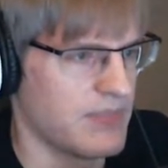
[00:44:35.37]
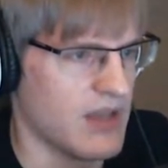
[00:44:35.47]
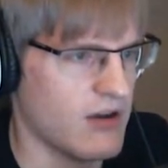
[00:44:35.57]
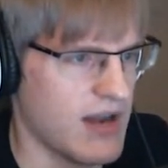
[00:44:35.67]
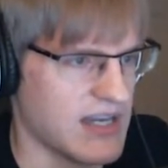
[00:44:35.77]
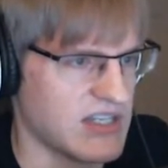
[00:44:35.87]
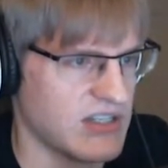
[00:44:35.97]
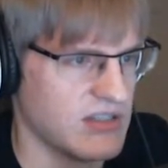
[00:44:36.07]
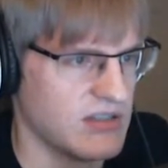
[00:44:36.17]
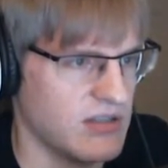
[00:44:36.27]
All right.
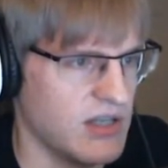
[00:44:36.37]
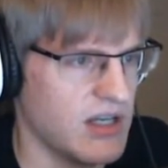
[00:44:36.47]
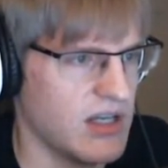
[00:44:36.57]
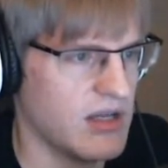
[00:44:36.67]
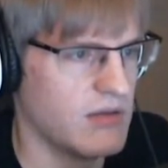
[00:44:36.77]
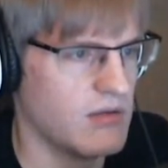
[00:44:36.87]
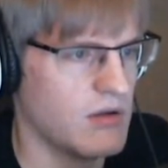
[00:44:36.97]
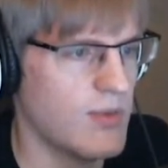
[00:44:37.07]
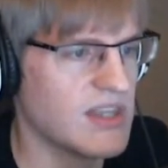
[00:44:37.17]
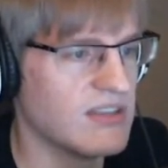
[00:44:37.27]

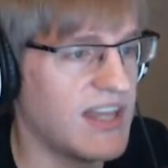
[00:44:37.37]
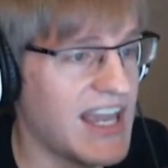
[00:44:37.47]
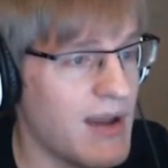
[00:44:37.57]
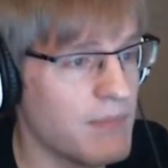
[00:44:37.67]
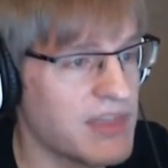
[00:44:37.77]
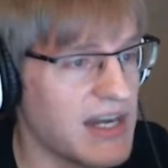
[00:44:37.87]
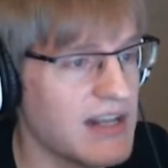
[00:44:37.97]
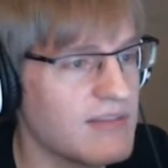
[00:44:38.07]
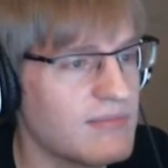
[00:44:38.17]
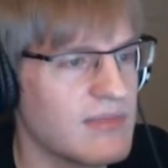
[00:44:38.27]
With the lamp that
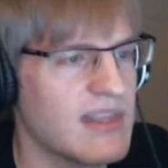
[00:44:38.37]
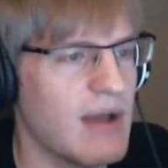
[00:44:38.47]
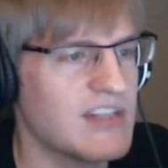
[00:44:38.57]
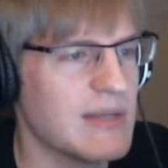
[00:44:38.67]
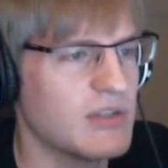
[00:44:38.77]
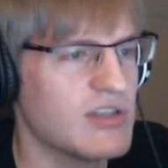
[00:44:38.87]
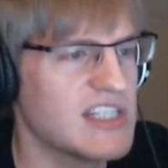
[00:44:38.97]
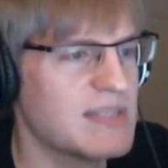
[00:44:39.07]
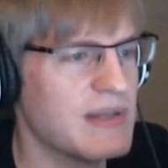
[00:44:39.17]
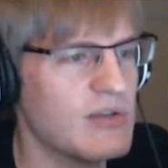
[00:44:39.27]
I was able to
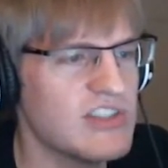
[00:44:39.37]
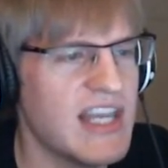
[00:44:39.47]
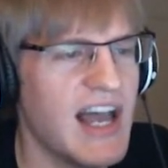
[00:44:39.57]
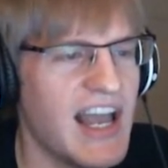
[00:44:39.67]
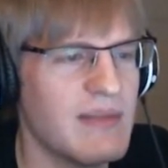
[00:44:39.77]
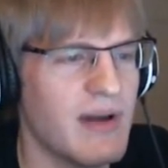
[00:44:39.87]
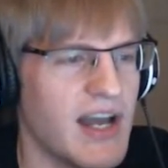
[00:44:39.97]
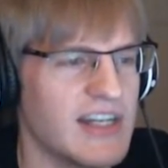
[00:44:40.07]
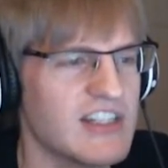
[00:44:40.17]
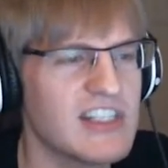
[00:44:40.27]
conspicuously hide
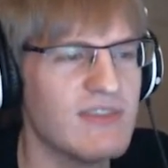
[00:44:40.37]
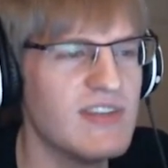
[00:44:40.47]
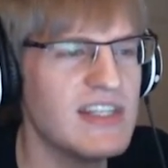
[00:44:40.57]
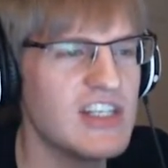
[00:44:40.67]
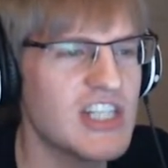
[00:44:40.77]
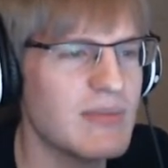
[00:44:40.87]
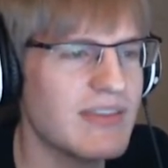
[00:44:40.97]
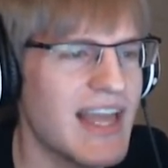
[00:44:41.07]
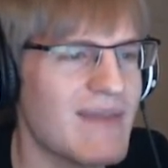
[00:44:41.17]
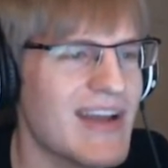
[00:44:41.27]
behind. There's a conveniently shaped
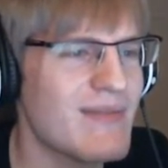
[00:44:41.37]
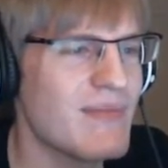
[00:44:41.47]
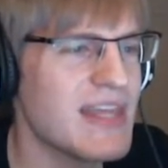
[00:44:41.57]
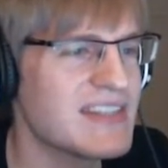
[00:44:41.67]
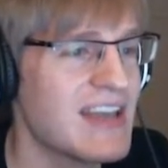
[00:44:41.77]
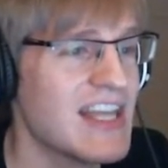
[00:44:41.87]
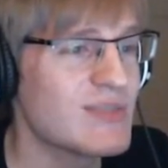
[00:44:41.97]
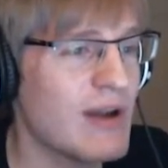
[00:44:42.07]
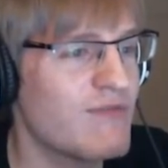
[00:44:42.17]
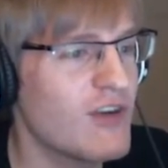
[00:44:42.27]
lamp. I remember this.
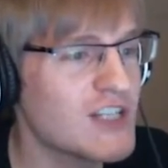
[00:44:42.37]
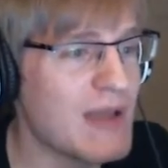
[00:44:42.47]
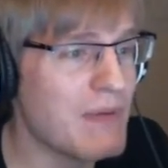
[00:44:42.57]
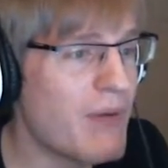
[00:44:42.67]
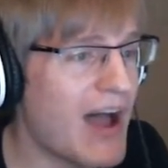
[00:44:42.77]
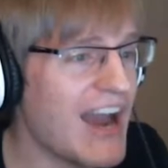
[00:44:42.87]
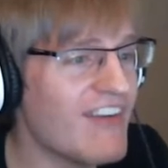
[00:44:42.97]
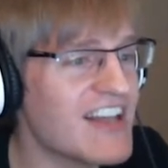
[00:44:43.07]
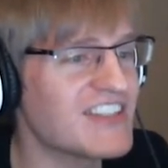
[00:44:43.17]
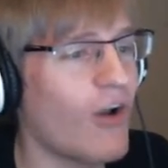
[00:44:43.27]
It's where I first met Papyrus.